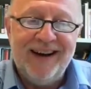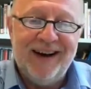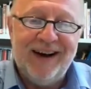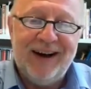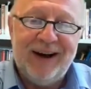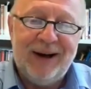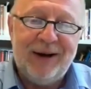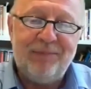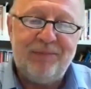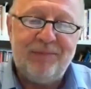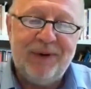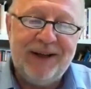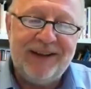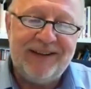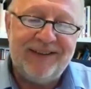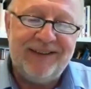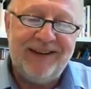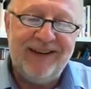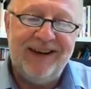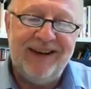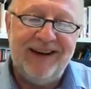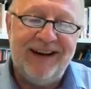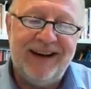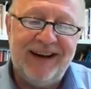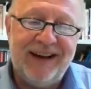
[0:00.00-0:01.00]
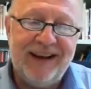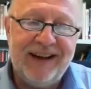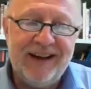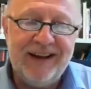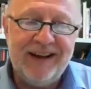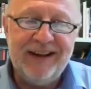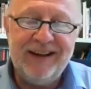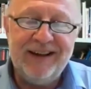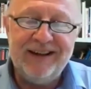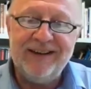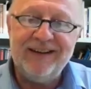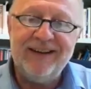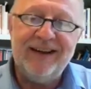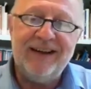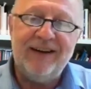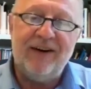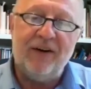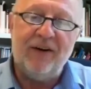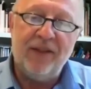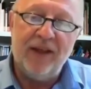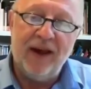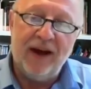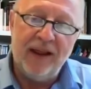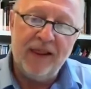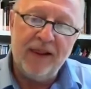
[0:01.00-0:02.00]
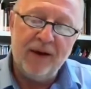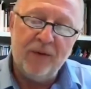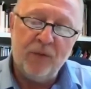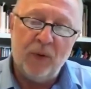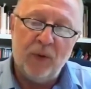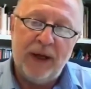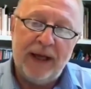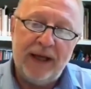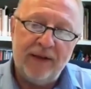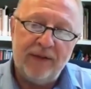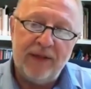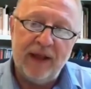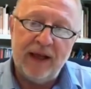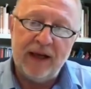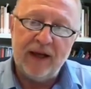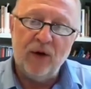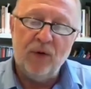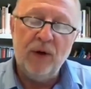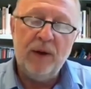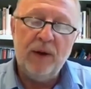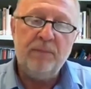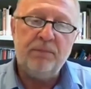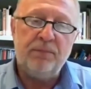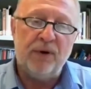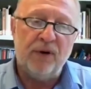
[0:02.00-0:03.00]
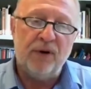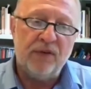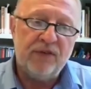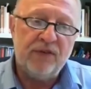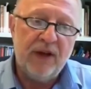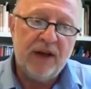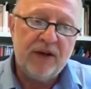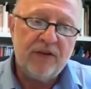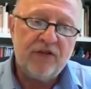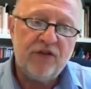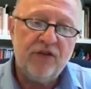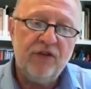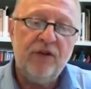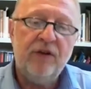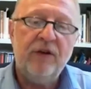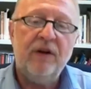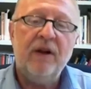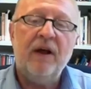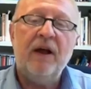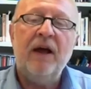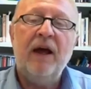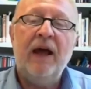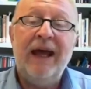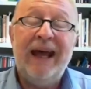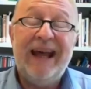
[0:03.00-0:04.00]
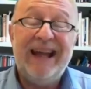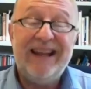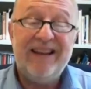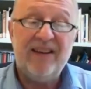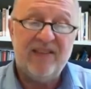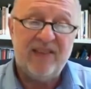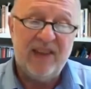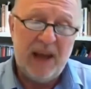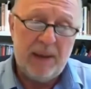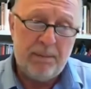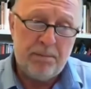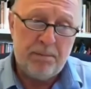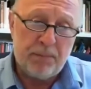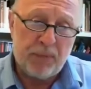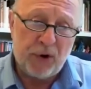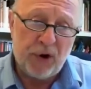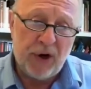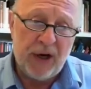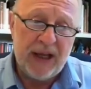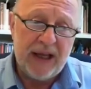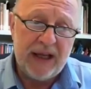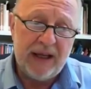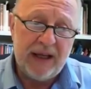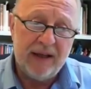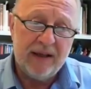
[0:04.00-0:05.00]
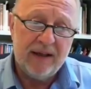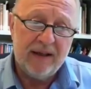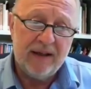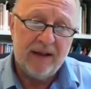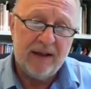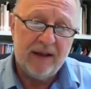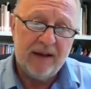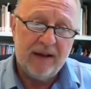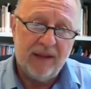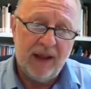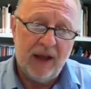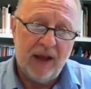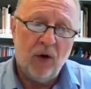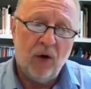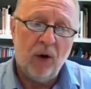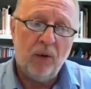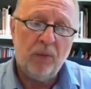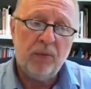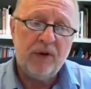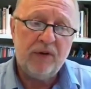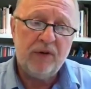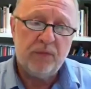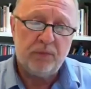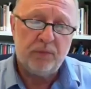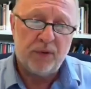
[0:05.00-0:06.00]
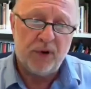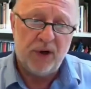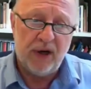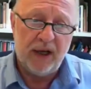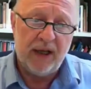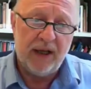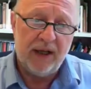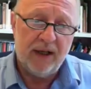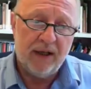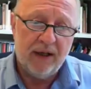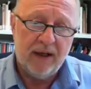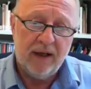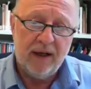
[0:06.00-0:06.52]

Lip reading: But on the other way, they go in procession and they pray. They always pray.